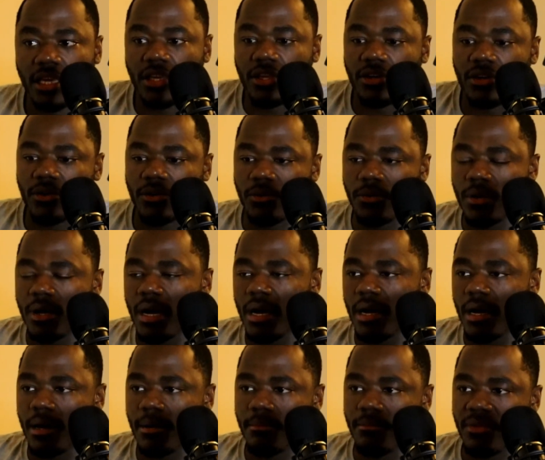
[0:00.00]

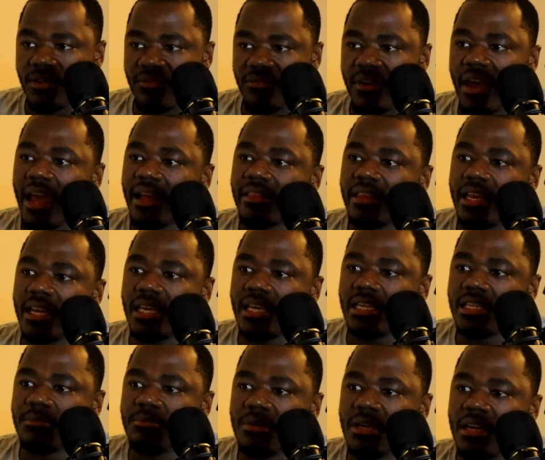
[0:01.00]
The fact that
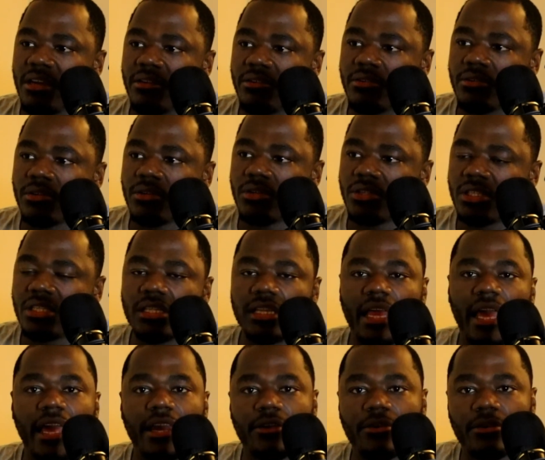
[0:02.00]
he's being
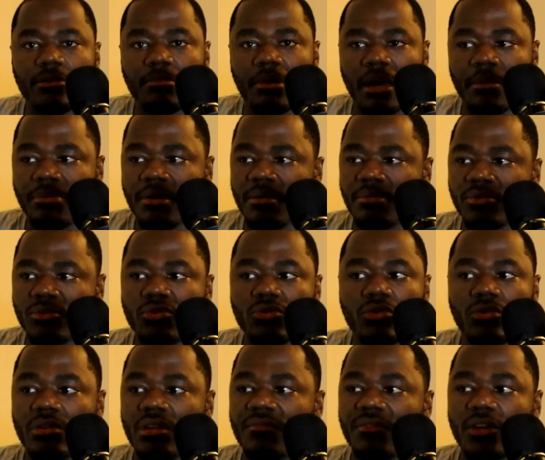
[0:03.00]
slandered by people
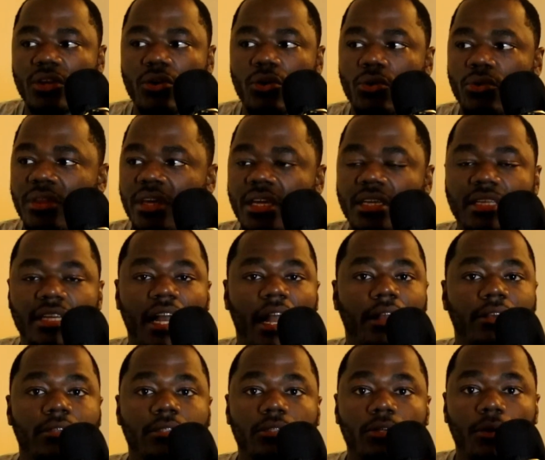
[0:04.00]
who don't even know the
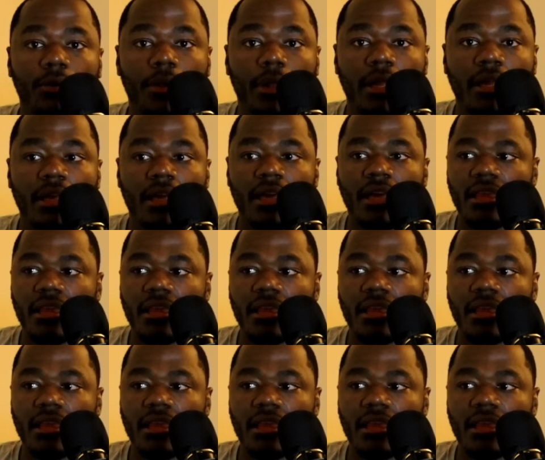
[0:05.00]
entire story.